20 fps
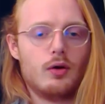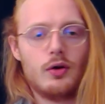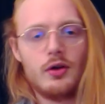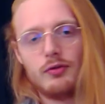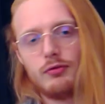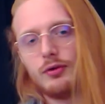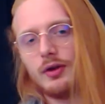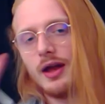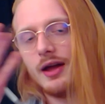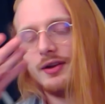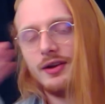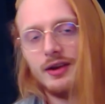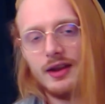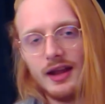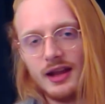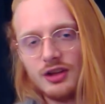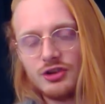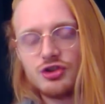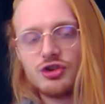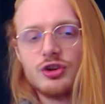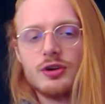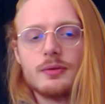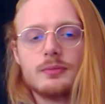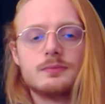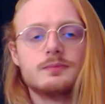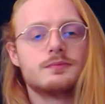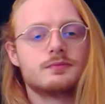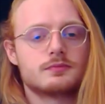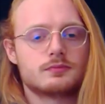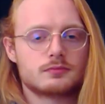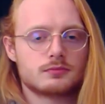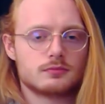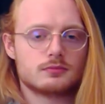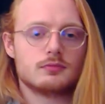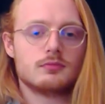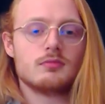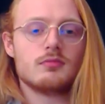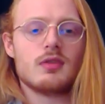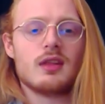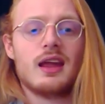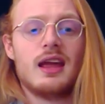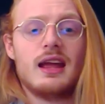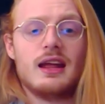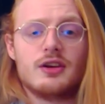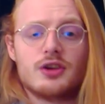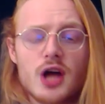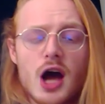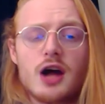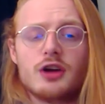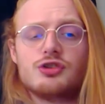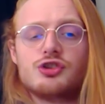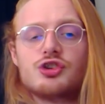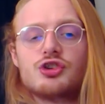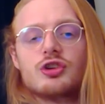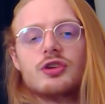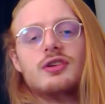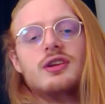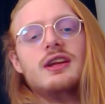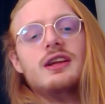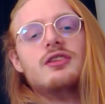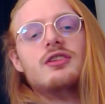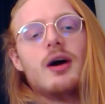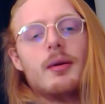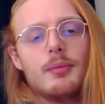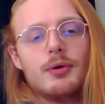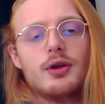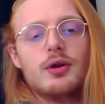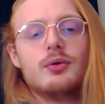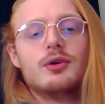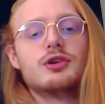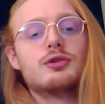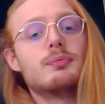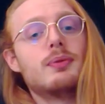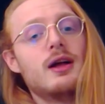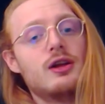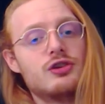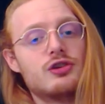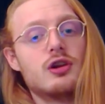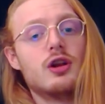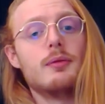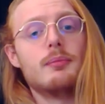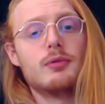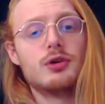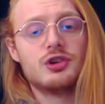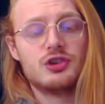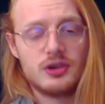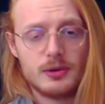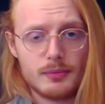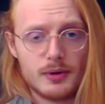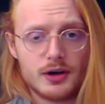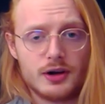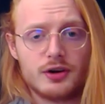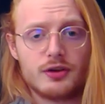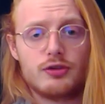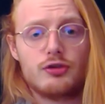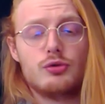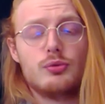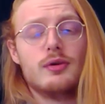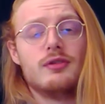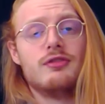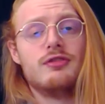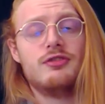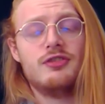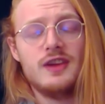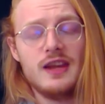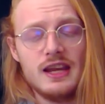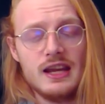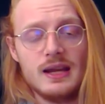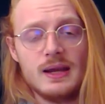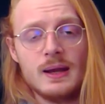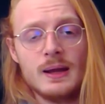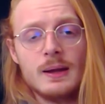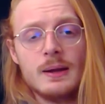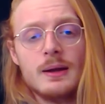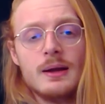if we had an H. In Dutch, the W is pronounced a lot more similar to a V,